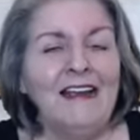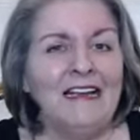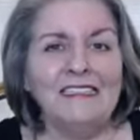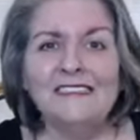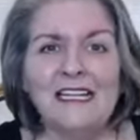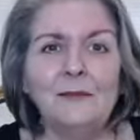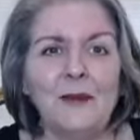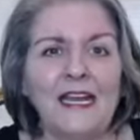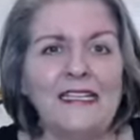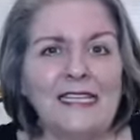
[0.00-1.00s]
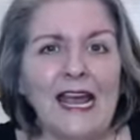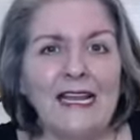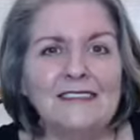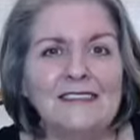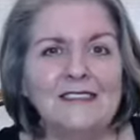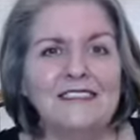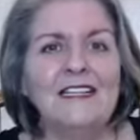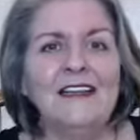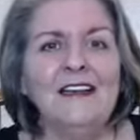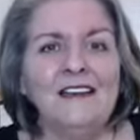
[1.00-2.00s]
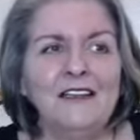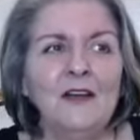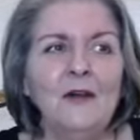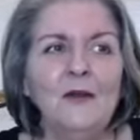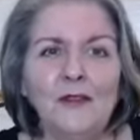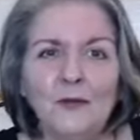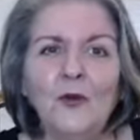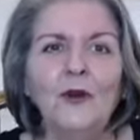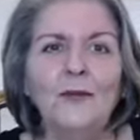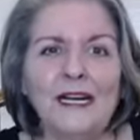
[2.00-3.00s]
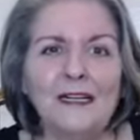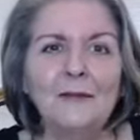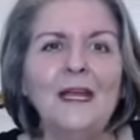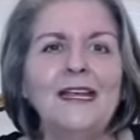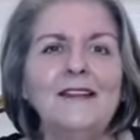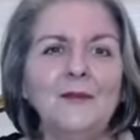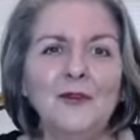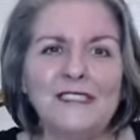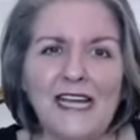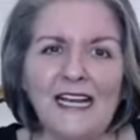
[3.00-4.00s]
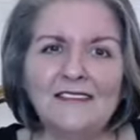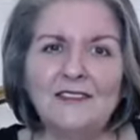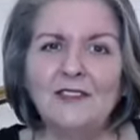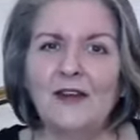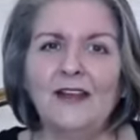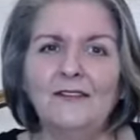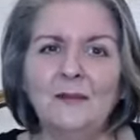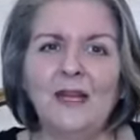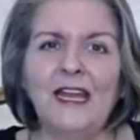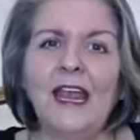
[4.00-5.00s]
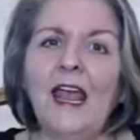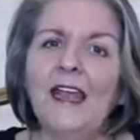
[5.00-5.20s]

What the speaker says: It's like paying taxes. You know, the more money you make, the more taxes you have to make.